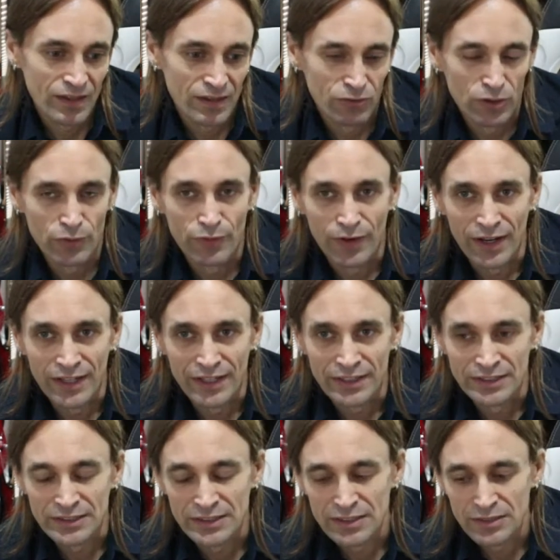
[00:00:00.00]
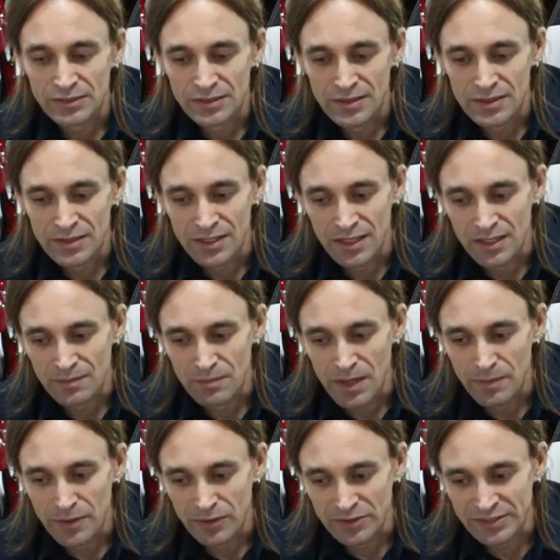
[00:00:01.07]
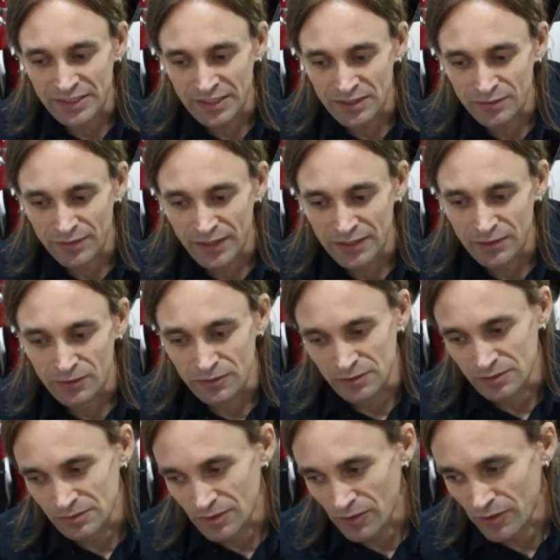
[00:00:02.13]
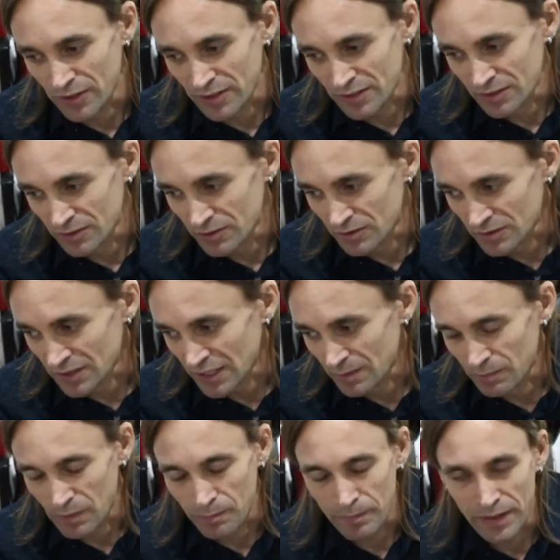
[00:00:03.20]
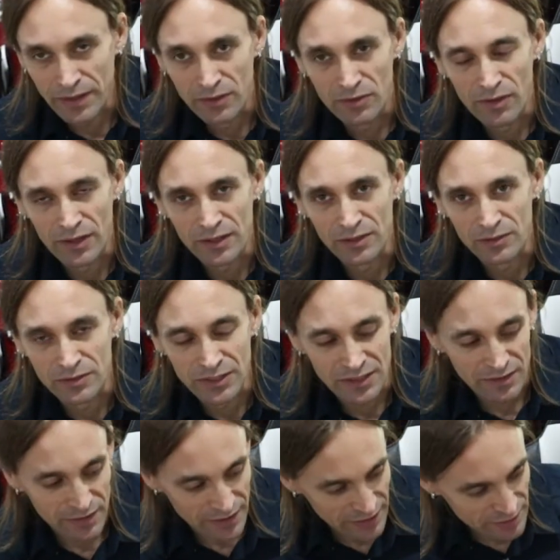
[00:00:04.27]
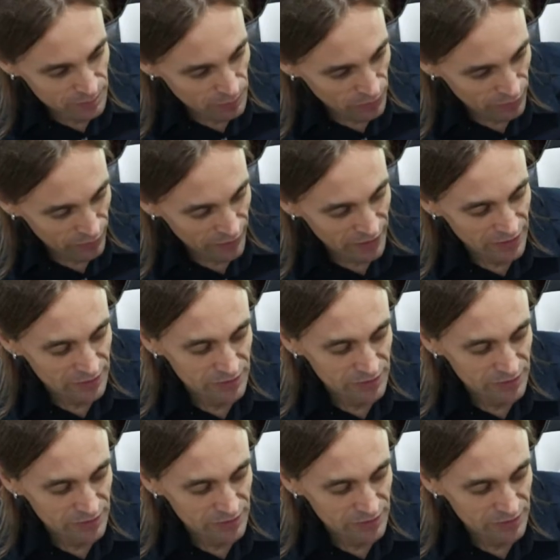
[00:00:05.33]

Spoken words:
refine it, then maybe you're satisfied, or you think it can be better, then you take the next profile.